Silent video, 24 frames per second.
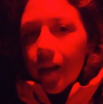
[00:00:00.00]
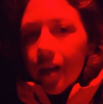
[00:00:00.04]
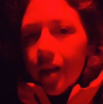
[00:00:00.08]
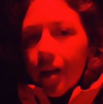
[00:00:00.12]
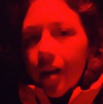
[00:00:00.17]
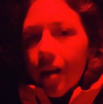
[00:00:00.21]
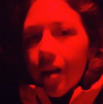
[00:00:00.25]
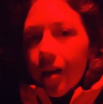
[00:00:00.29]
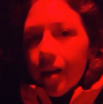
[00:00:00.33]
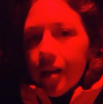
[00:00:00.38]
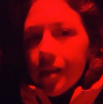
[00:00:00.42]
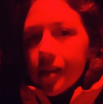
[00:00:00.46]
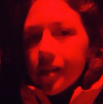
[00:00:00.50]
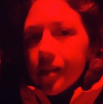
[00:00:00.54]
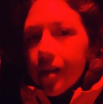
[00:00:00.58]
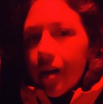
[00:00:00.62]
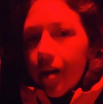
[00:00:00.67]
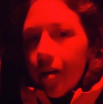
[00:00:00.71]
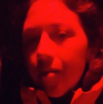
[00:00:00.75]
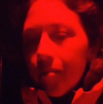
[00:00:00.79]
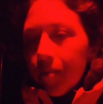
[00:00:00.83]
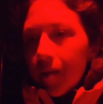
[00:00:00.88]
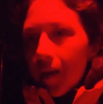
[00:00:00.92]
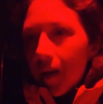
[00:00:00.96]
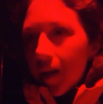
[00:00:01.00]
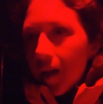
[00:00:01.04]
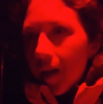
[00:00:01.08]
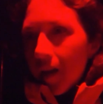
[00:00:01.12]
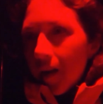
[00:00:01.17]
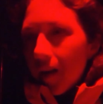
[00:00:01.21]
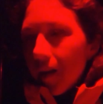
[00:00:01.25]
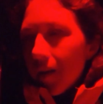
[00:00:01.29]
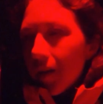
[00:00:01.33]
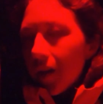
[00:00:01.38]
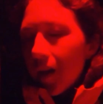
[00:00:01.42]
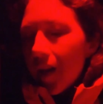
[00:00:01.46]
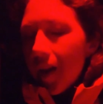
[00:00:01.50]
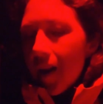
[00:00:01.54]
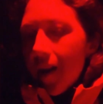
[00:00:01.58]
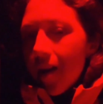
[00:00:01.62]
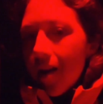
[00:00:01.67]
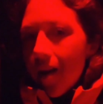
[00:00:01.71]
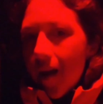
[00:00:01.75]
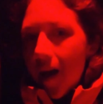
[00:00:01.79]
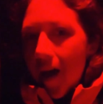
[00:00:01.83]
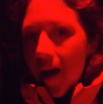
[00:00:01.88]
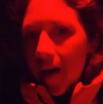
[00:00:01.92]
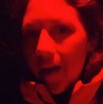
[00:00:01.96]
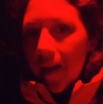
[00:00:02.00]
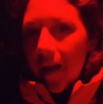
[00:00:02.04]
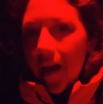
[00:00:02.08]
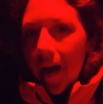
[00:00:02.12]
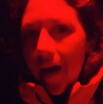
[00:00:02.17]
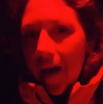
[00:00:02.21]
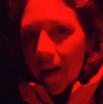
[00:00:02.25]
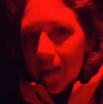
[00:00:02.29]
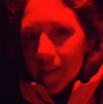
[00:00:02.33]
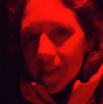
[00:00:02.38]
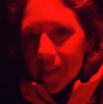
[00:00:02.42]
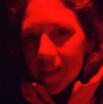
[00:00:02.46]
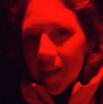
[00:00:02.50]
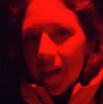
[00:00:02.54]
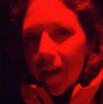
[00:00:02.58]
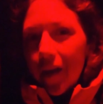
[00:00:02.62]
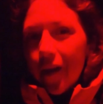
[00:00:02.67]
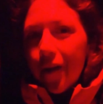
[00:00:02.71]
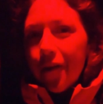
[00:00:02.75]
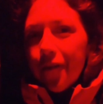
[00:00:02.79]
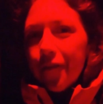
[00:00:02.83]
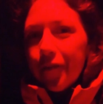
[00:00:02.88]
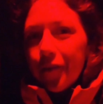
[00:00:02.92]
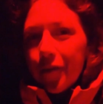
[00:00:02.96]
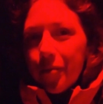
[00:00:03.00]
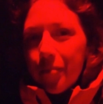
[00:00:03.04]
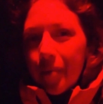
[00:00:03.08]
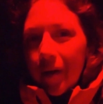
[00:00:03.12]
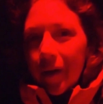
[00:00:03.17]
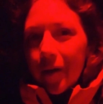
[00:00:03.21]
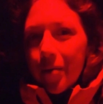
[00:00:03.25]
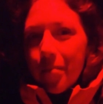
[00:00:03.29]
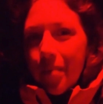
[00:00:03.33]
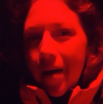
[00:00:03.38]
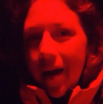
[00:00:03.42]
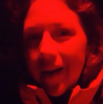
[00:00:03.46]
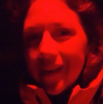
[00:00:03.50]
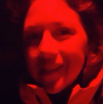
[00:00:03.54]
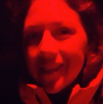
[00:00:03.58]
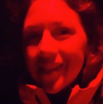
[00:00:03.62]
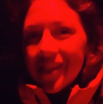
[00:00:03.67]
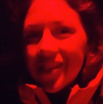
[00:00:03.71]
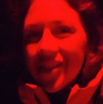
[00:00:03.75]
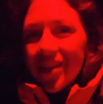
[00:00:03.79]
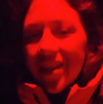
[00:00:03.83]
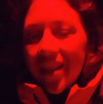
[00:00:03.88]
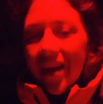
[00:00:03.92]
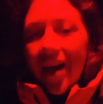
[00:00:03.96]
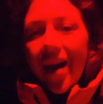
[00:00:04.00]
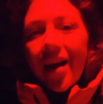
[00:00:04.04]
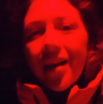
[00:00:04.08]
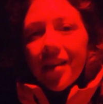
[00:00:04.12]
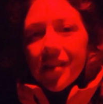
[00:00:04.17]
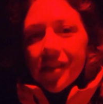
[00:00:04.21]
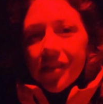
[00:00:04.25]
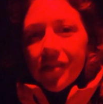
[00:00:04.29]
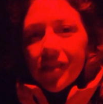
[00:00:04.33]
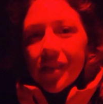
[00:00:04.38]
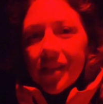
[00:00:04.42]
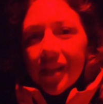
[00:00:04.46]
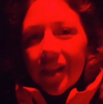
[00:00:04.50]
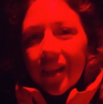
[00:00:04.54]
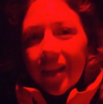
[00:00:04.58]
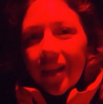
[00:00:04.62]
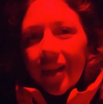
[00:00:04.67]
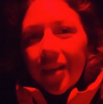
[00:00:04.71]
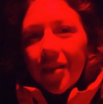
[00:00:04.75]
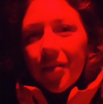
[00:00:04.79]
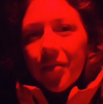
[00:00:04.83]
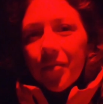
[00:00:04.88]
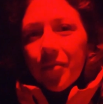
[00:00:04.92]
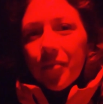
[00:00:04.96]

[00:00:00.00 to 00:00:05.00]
Nice calm night. I could not ask for a better passage to the Isles of Scilly.